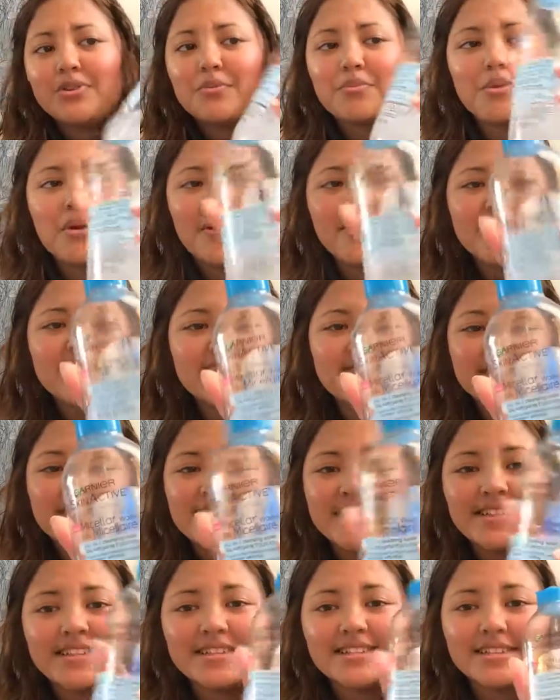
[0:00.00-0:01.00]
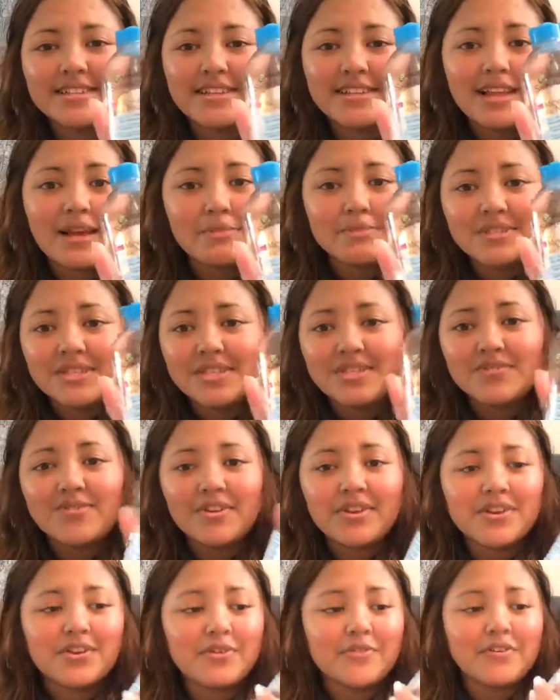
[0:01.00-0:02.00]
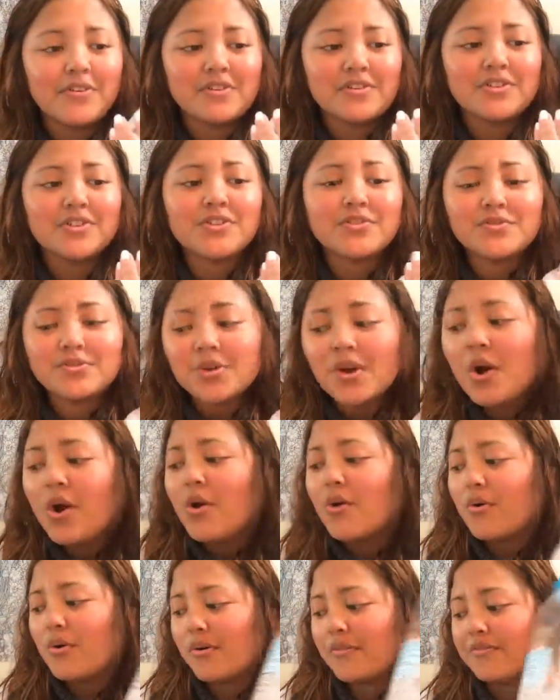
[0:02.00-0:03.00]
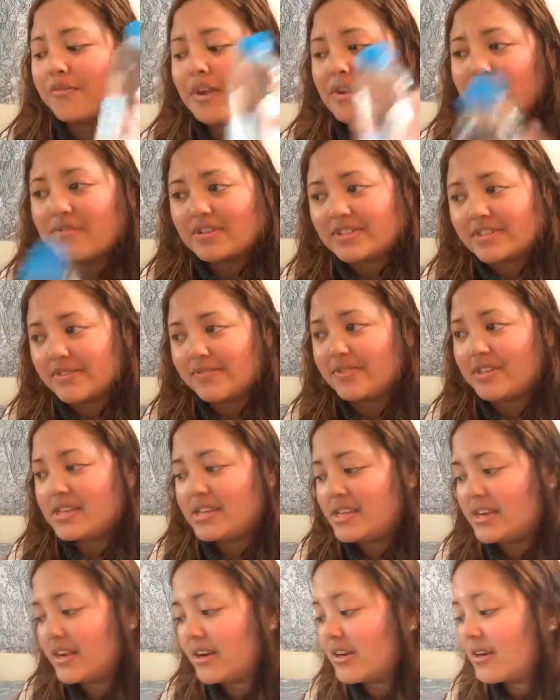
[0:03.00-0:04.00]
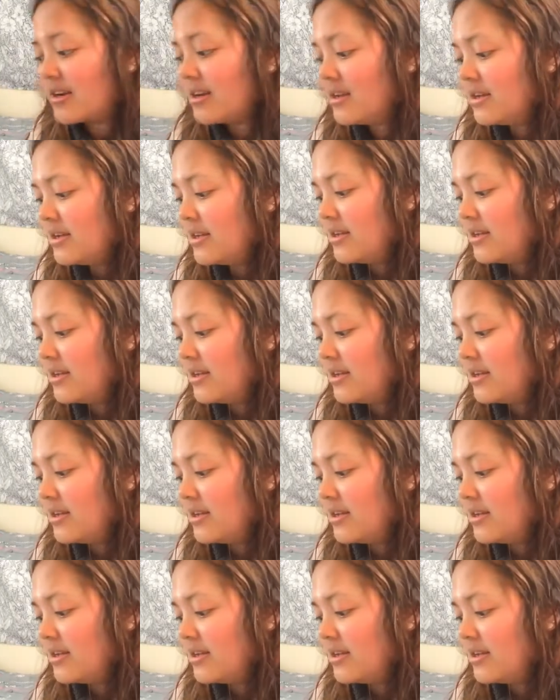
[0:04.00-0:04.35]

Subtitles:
You're probably gonna see this in Empty's video very soon, or favorites of the year.